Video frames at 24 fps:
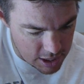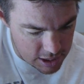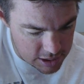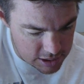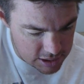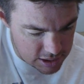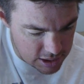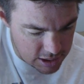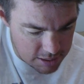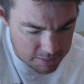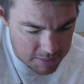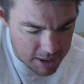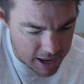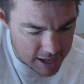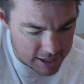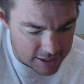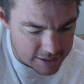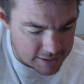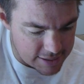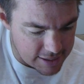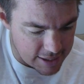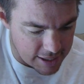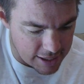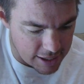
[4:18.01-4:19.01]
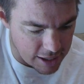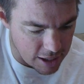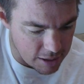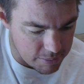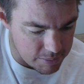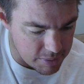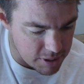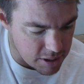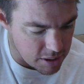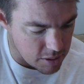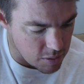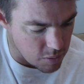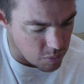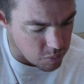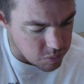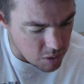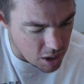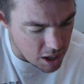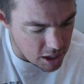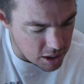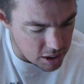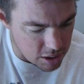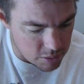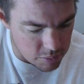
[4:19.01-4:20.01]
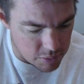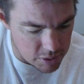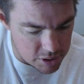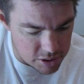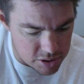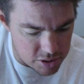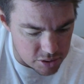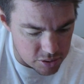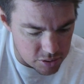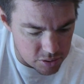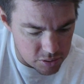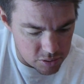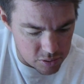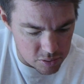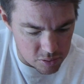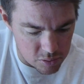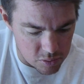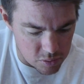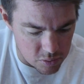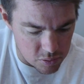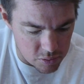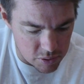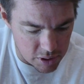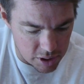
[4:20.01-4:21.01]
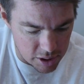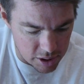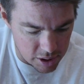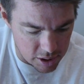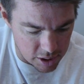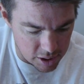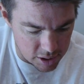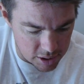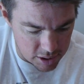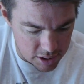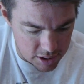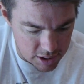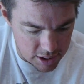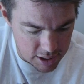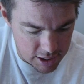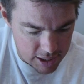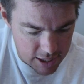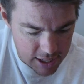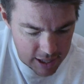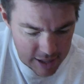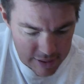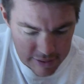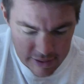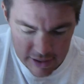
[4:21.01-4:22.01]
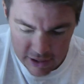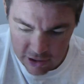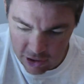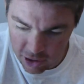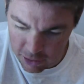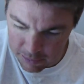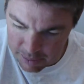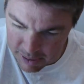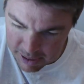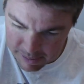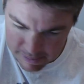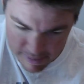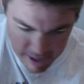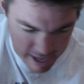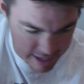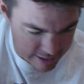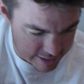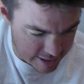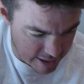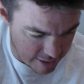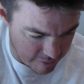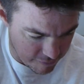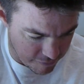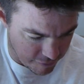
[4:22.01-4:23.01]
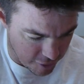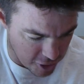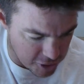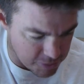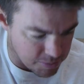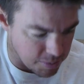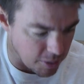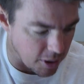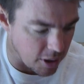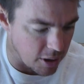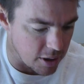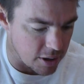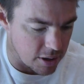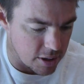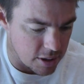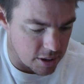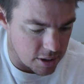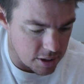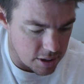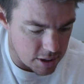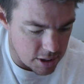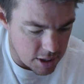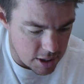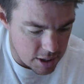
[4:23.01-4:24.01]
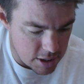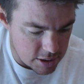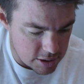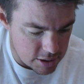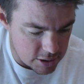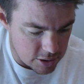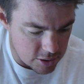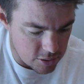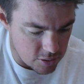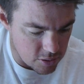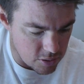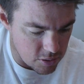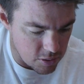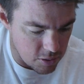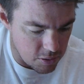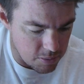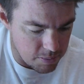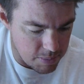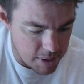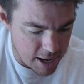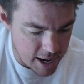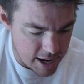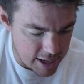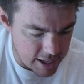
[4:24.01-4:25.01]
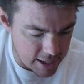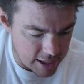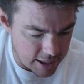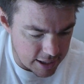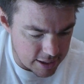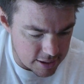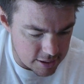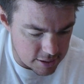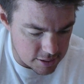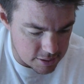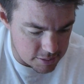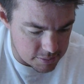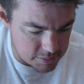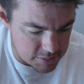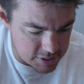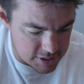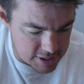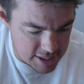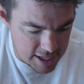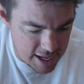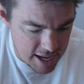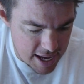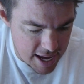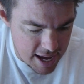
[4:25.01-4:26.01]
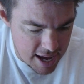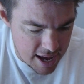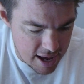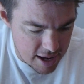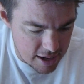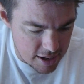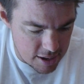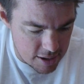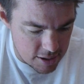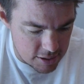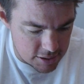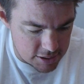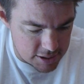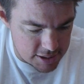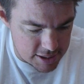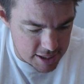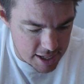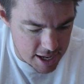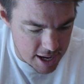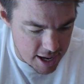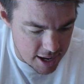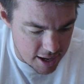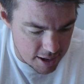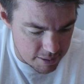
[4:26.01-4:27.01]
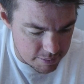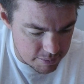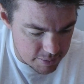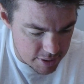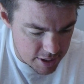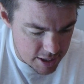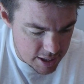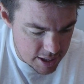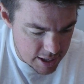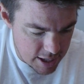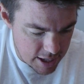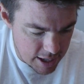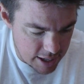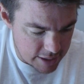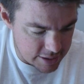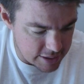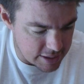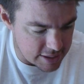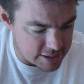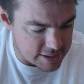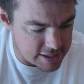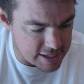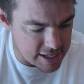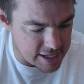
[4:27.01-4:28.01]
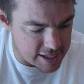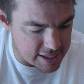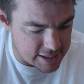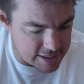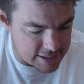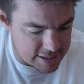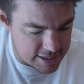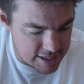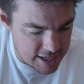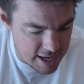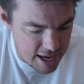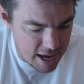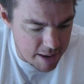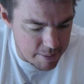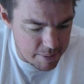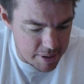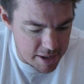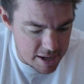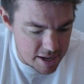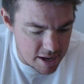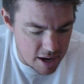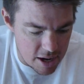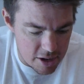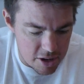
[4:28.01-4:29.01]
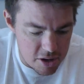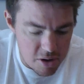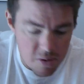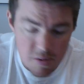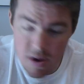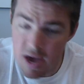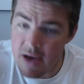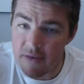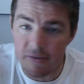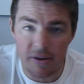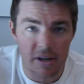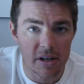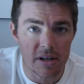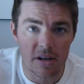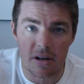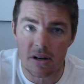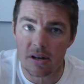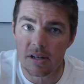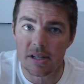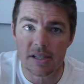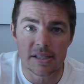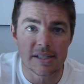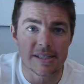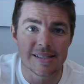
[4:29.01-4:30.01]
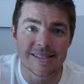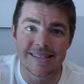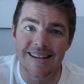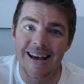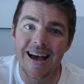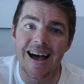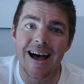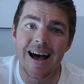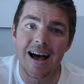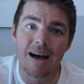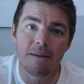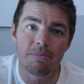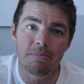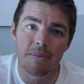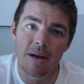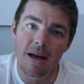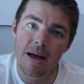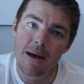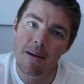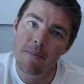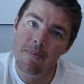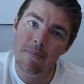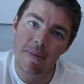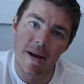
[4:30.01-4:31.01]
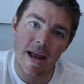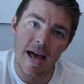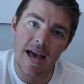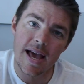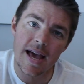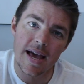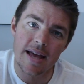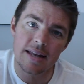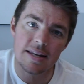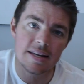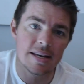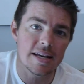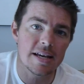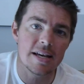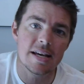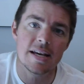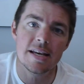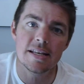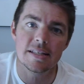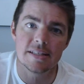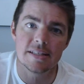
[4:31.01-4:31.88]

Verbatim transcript: Somebody tell me what are we doing? Then you repeat back that first part. Nobody comes out on top. Then D. Tell me are you ever gonna stop playing these